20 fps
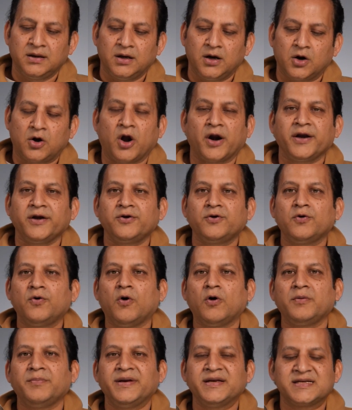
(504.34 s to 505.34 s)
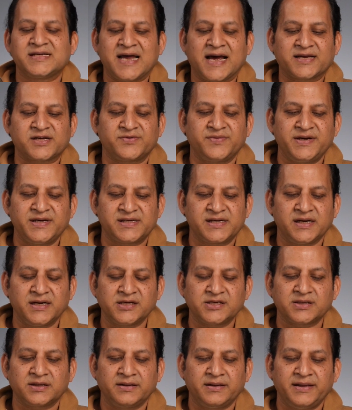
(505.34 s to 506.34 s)
According to Goldman Sachs
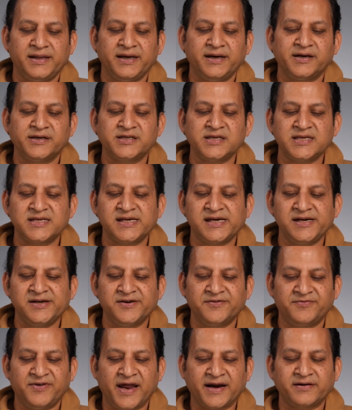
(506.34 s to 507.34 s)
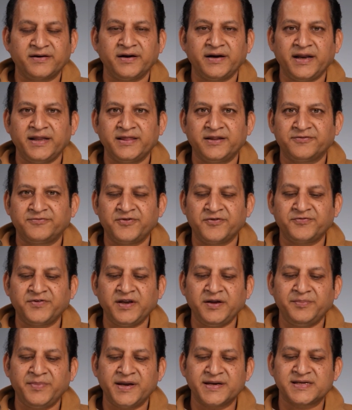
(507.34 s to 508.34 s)
Research, the urgency reflected in the
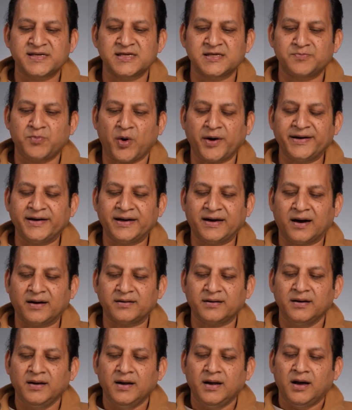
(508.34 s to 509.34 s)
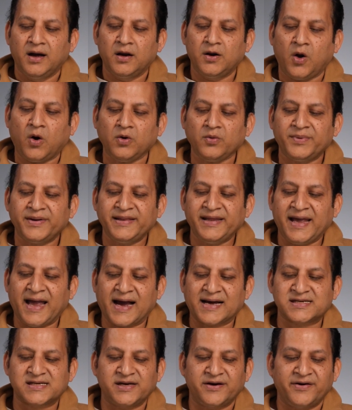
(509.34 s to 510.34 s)
50 basis point cut, along with the
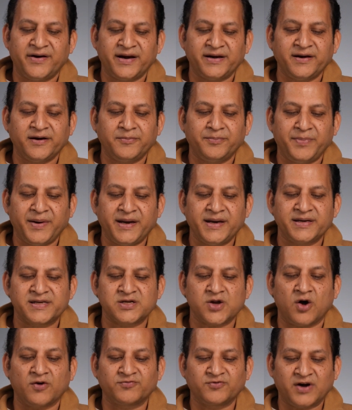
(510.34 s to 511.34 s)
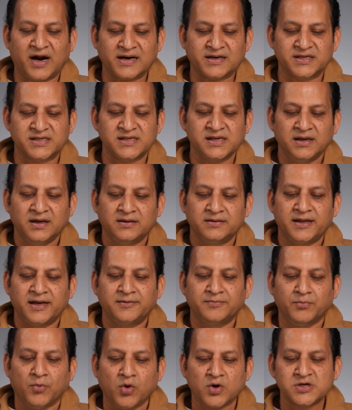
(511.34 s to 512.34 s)
accelerated pace of cuts
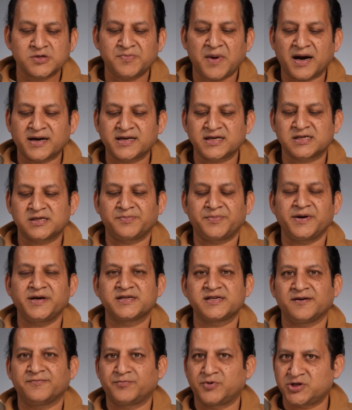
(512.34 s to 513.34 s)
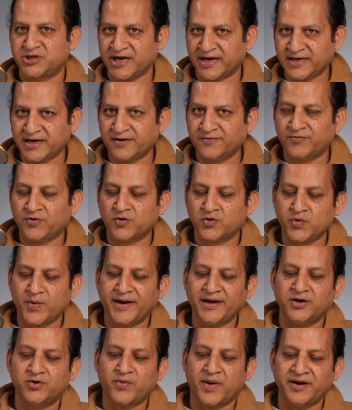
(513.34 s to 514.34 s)
that most participants have projected for
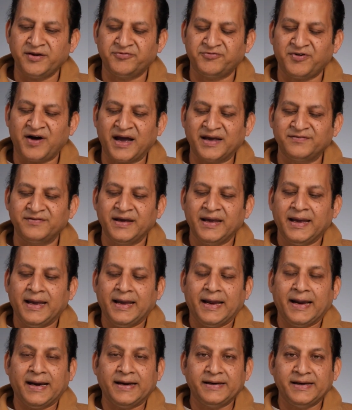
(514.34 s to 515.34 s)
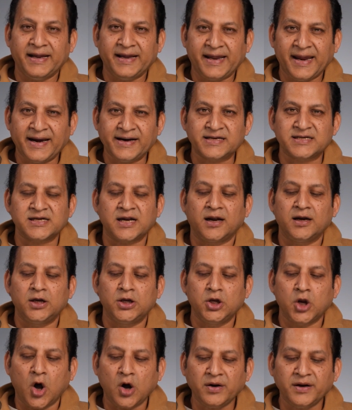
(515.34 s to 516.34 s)
2025, indicates a
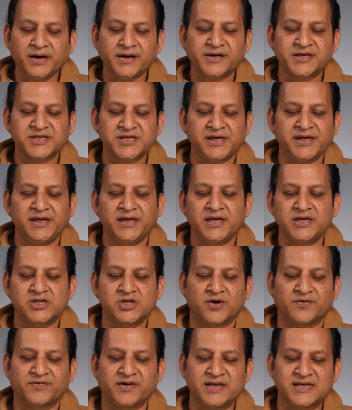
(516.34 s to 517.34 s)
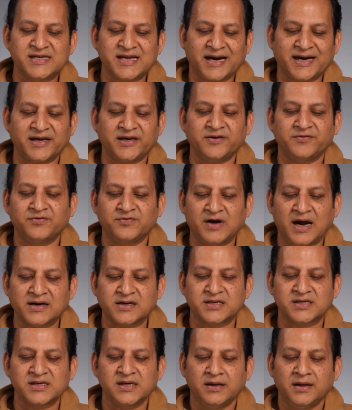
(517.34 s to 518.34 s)
longer series of consecutive
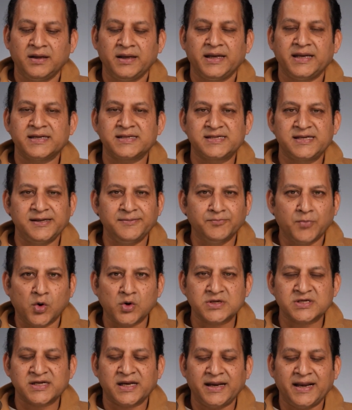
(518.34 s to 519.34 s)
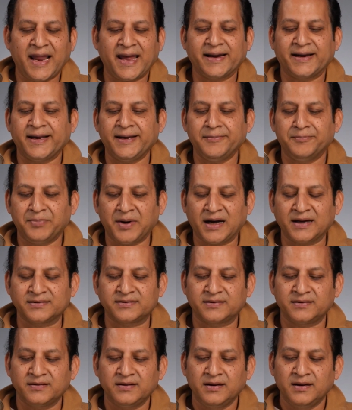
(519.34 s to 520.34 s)
cuts is the most likely
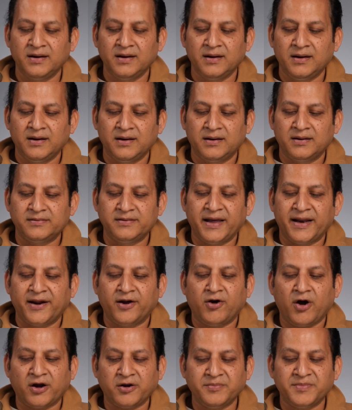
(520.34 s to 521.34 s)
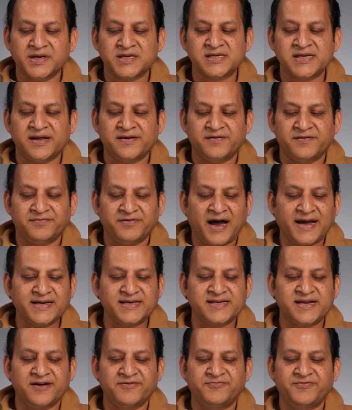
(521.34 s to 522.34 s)
path. Their economists have
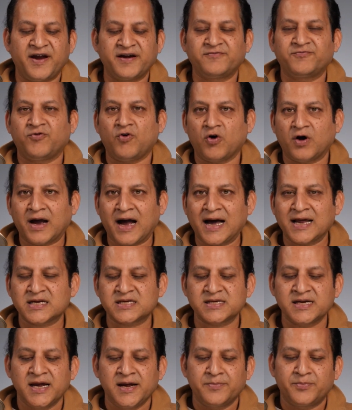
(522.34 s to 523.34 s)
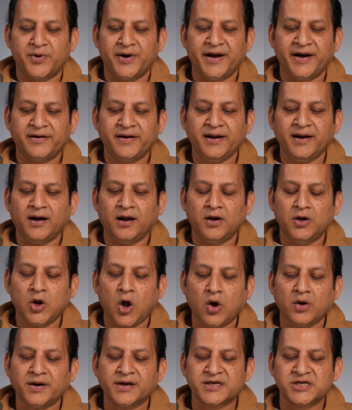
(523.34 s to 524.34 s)
revised their Fed forecast, predicting a
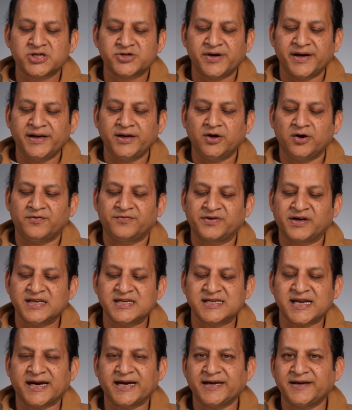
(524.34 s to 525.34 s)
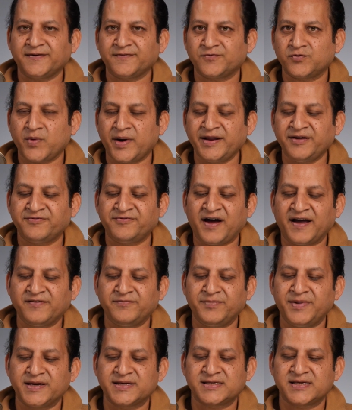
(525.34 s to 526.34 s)
longer string of consecutive
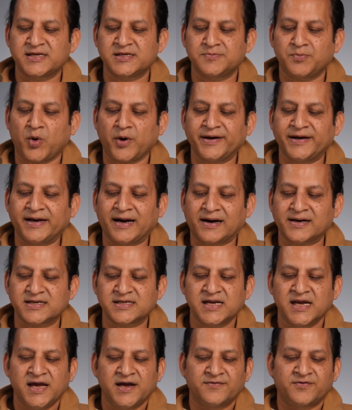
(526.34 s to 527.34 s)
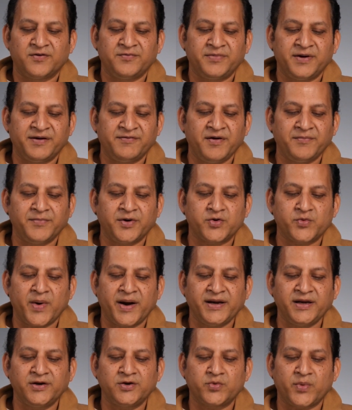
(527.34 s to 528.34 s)
25 basis point cuts from November
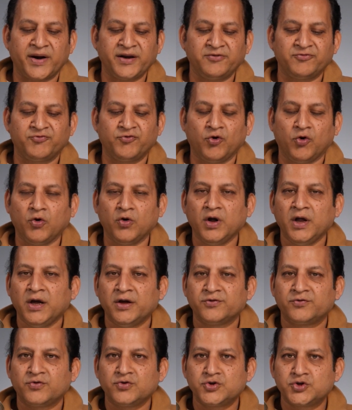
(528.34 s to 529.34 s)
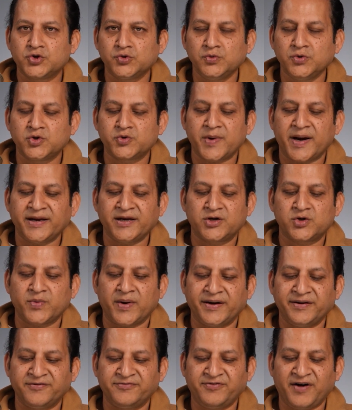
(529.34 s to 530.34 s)
2024 through June
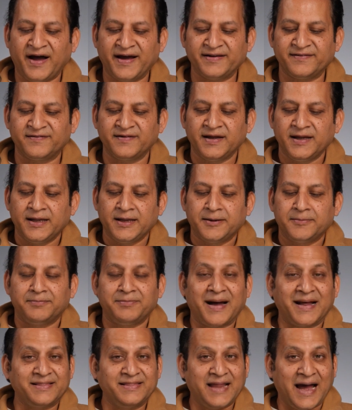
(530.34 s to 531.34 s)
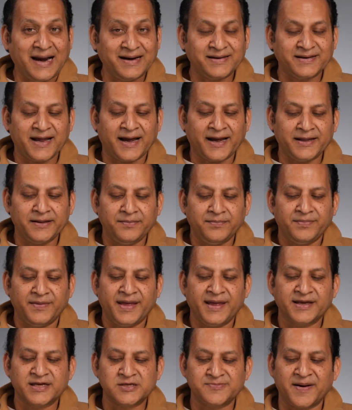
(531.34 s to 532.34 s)
2025. By that time,
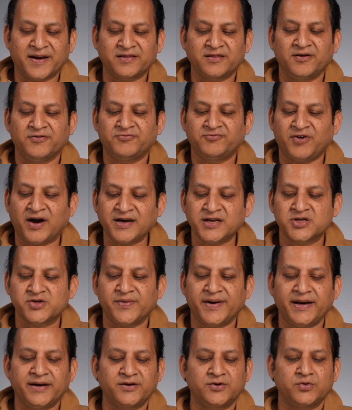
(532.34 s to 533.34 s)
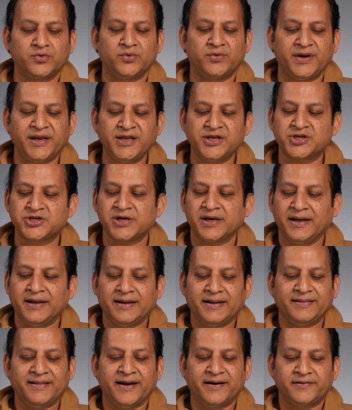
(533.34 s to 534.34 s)
they expect the funds rate to reach
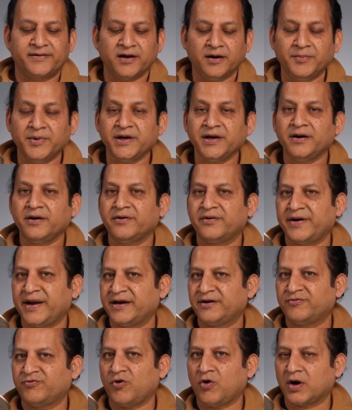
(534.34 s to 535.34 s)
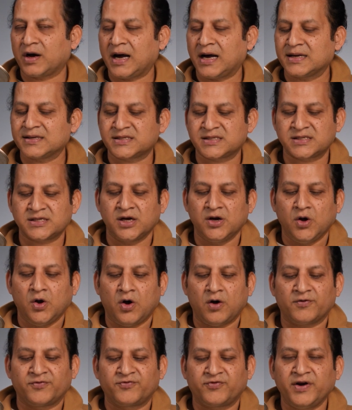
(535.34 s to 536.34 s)
their terminal rate forecast
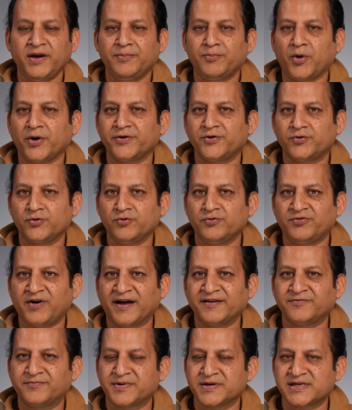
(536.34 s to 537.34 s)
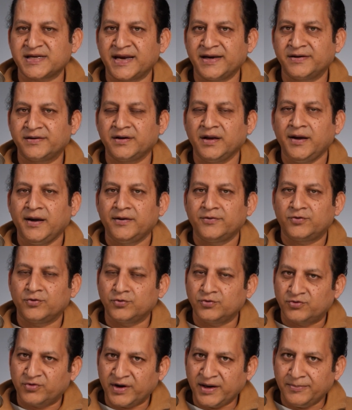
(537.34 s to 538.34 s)
of 3.25%
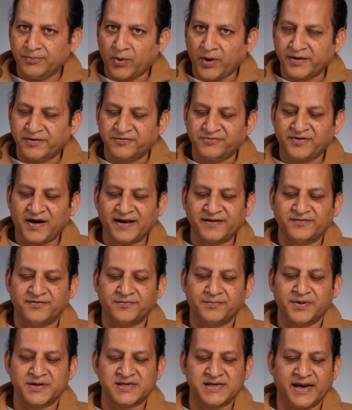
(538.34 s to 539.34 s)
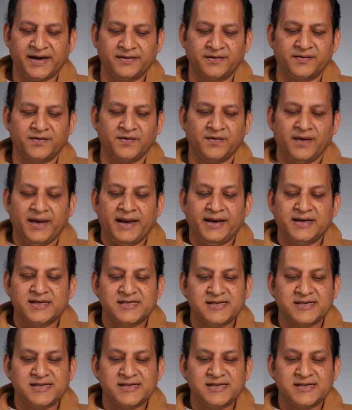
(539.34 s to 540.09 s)
to 3.5%. In a